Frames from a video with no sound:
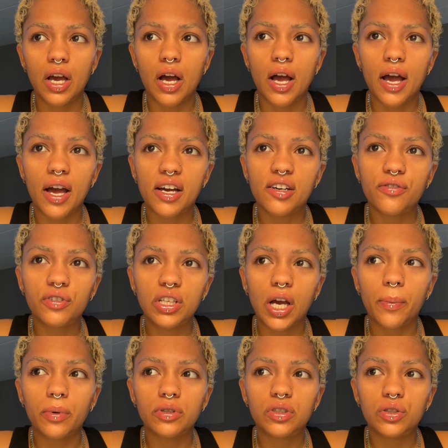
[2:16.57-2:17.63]
have the
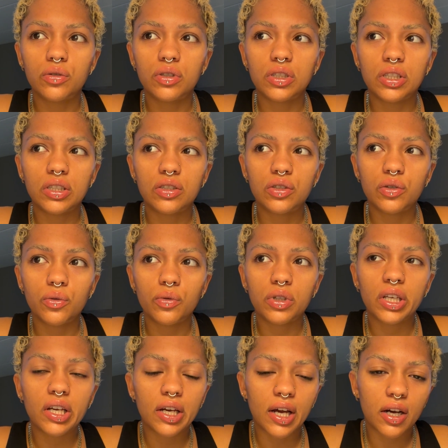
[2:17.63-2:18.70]
opportunity to
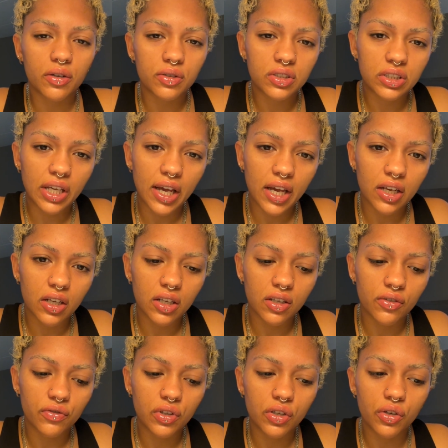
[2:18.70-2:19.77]
think outside
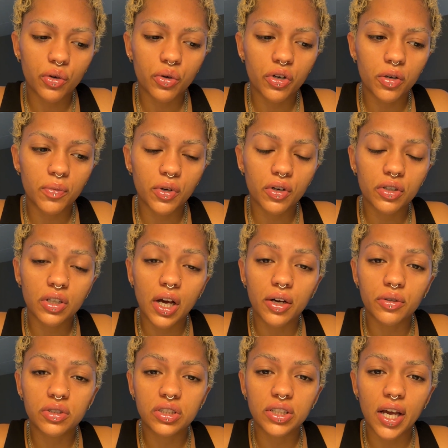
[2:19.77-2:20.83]
of the norm or
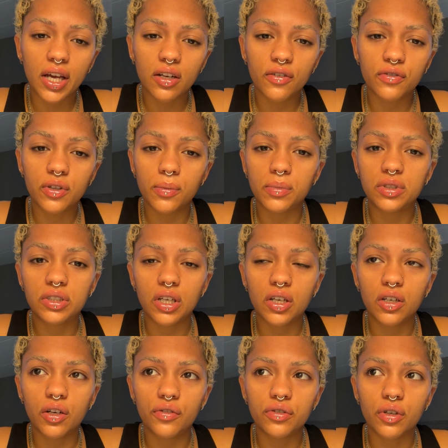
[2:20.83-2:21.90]
outside of
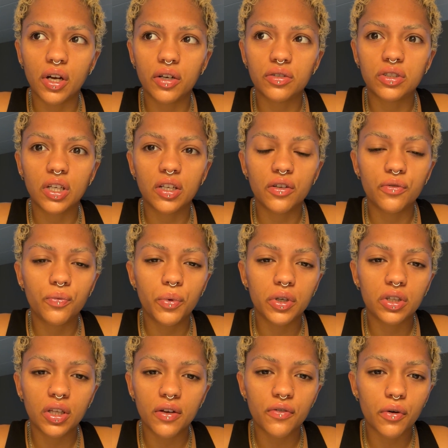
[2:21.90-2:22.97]
themselves or outside of
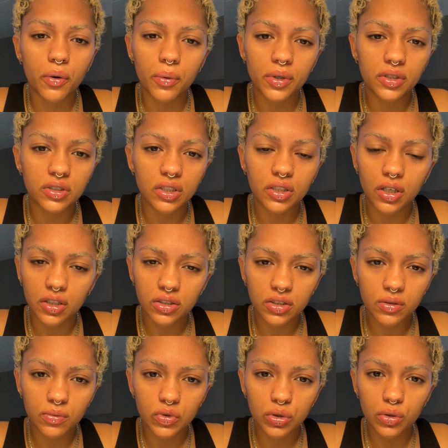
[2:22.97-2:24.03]
what they've always
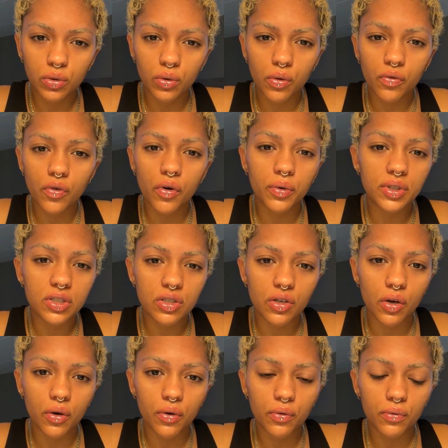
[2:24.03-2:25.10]
accustomed to or always
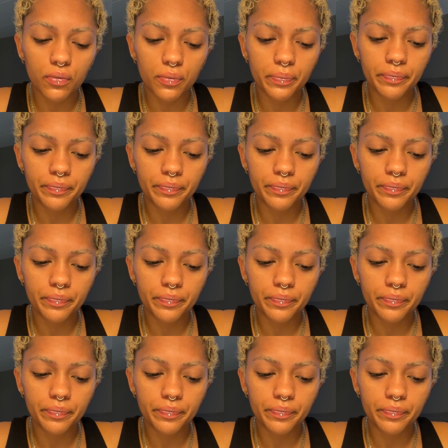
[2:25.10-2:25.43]
known.